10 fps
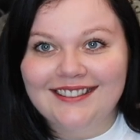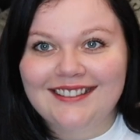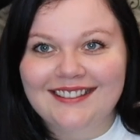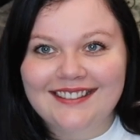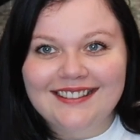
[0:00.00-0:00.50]

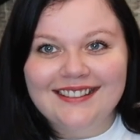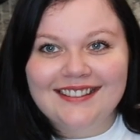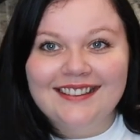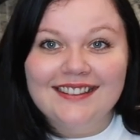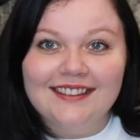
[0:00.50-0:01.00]

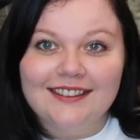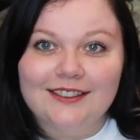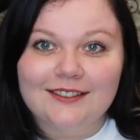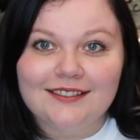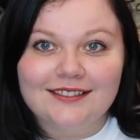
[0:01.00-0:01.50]

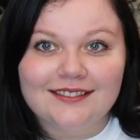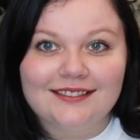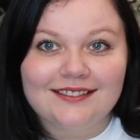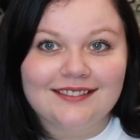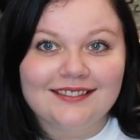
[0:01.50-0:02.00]

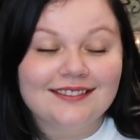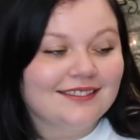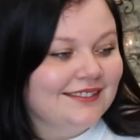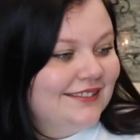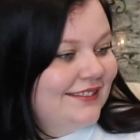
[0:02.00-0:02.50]

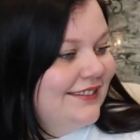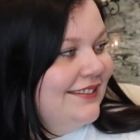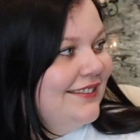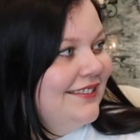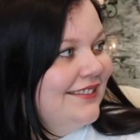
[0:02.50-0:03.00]

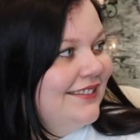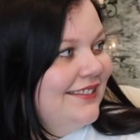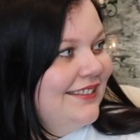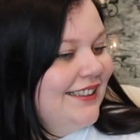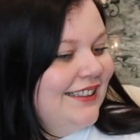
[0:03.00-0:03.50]

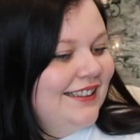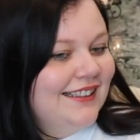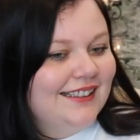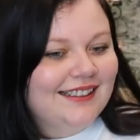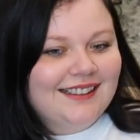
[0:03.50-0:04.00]

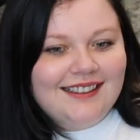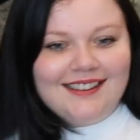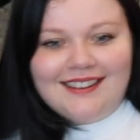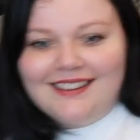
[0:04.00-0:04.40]
This person isn't speaking.